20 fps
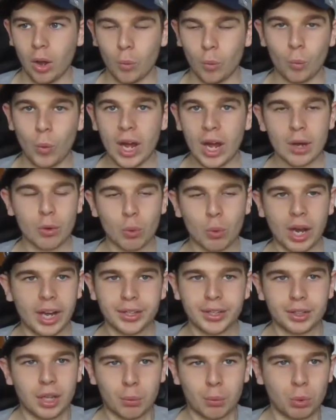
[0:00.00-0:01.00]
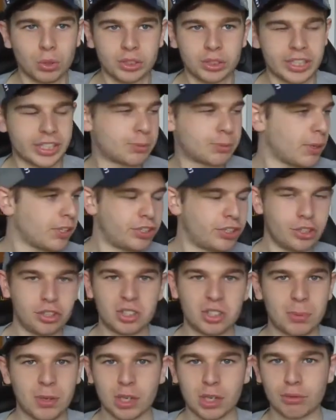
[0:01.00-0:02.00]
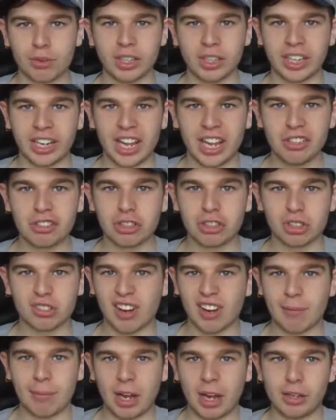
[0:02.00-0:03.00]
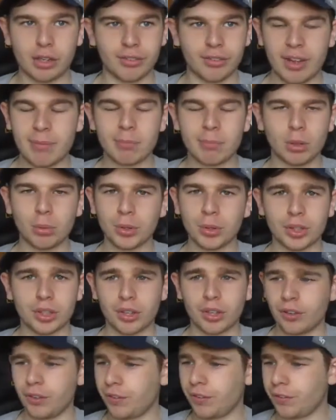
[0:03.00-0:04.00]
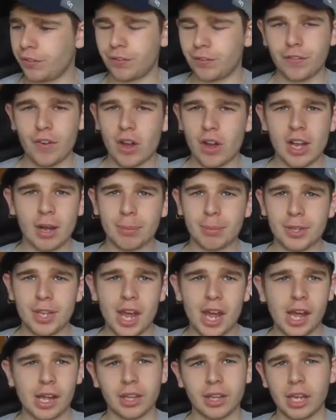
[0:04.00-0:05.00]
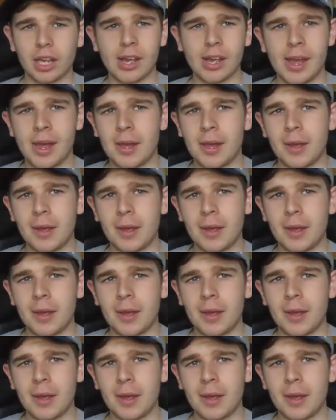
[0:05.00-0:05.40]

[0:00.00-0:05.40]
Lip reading: wow, I wasn't expecting you to be in a relegation scrap by November. What the fuck happened there? Like,